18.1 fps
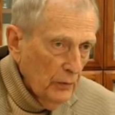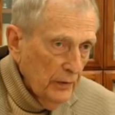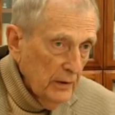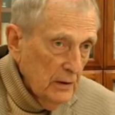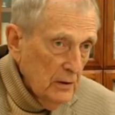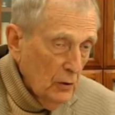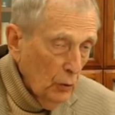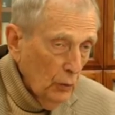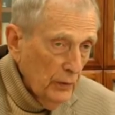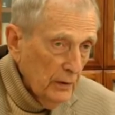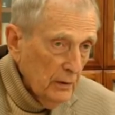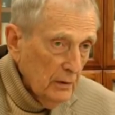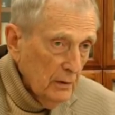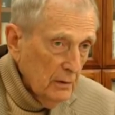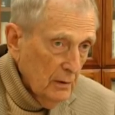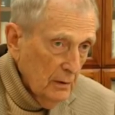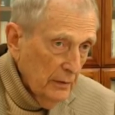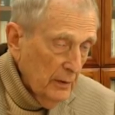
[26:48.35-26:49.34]
the ego
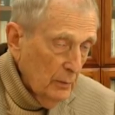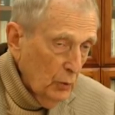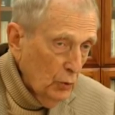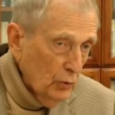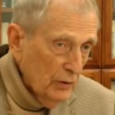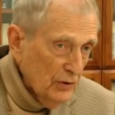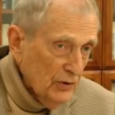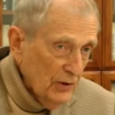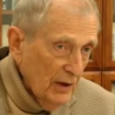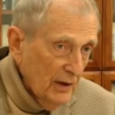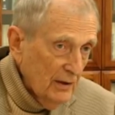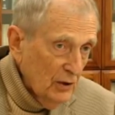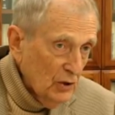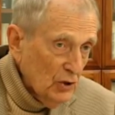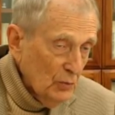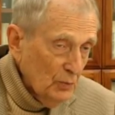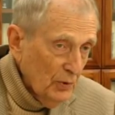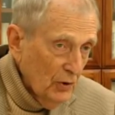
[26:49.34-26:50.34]
that the Buddhists say
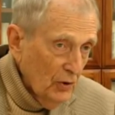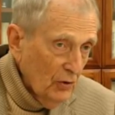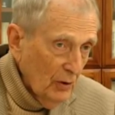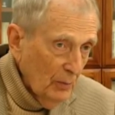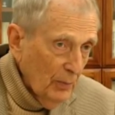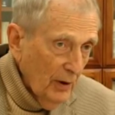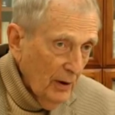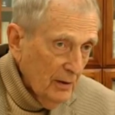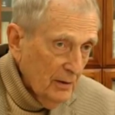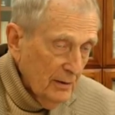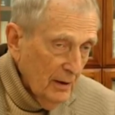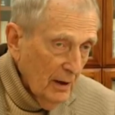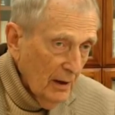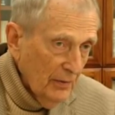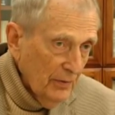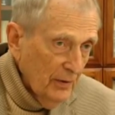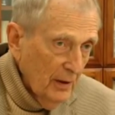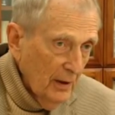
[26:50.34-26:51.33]
disappear upon
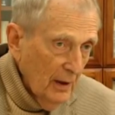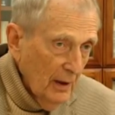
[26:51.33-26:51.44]
death.